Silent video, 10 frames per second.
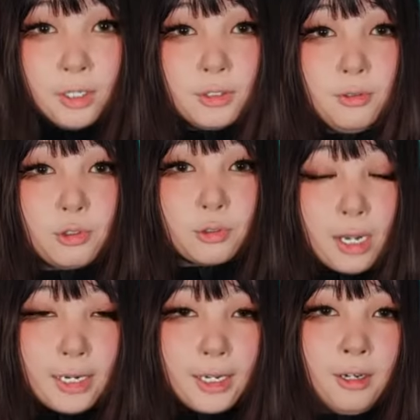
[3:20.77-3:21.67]
to
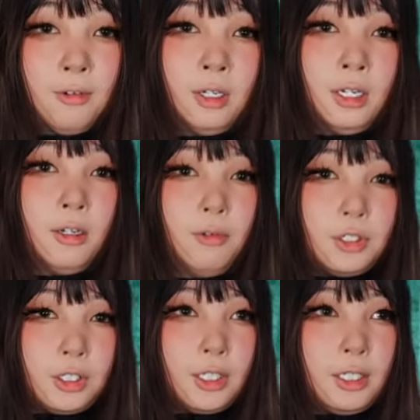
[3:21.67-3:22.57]
try out,
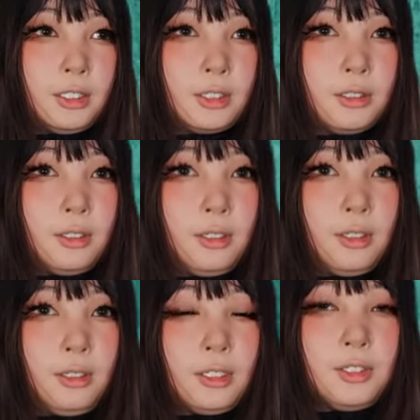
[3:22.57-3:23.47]
which is
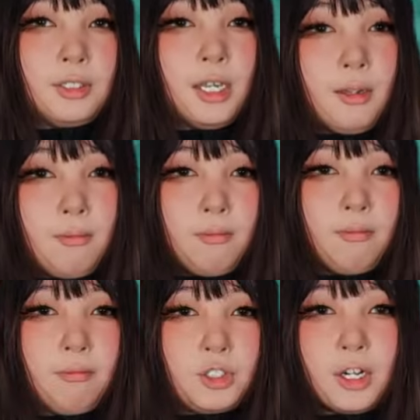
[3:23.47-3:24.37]
the same
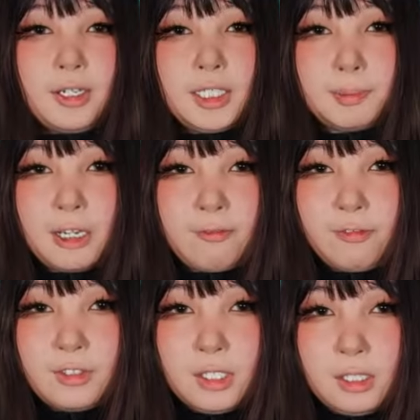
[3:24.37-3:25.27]
Chinese PEG
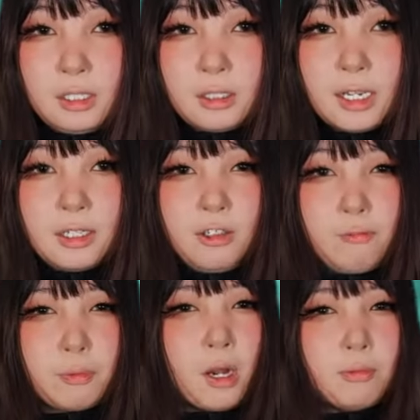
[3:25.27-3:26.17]
15 that
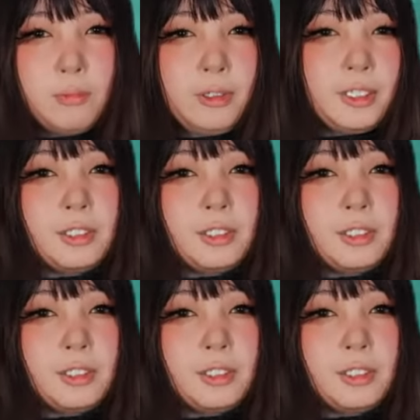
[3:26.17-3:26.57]
you've probably